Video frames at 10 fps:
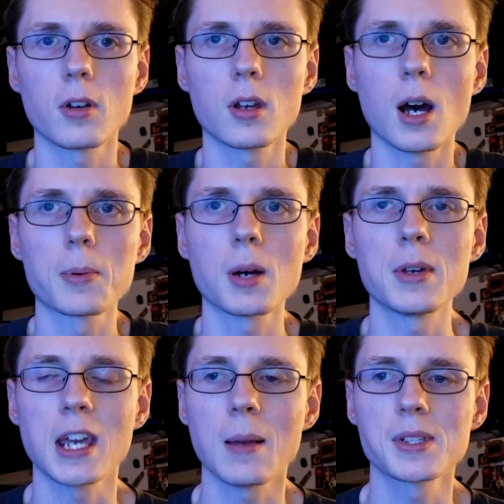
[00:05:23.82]
upcoming
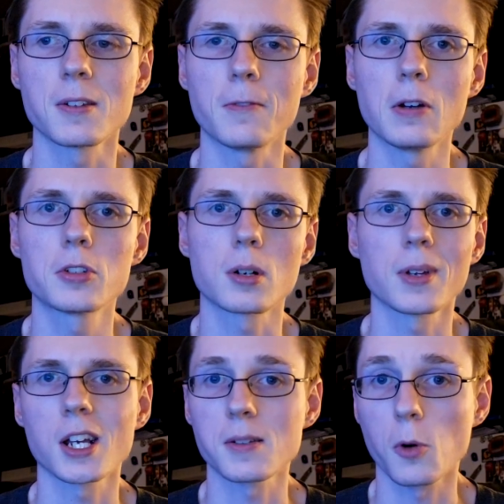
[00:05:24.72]
games in the future,
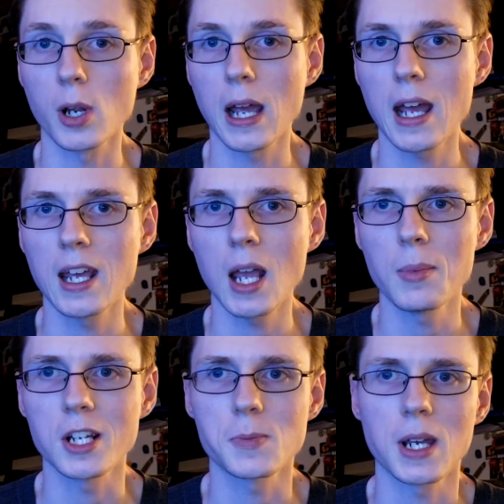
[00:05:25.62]
because 4K
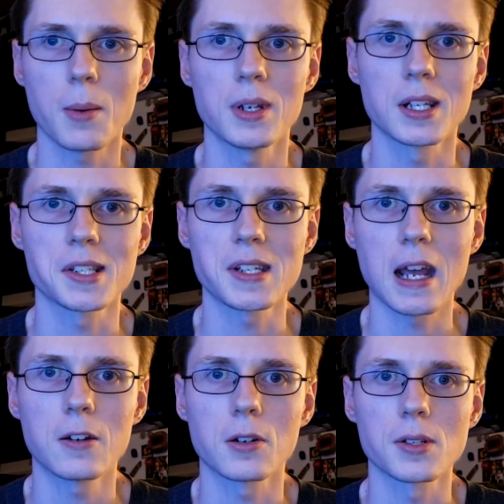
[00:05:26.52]
gaming is becoming the
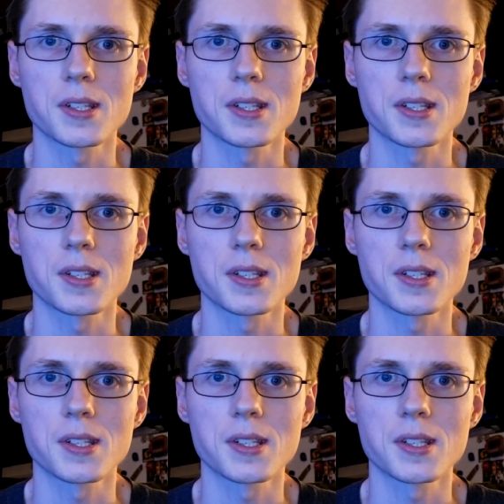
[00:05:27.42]
standard.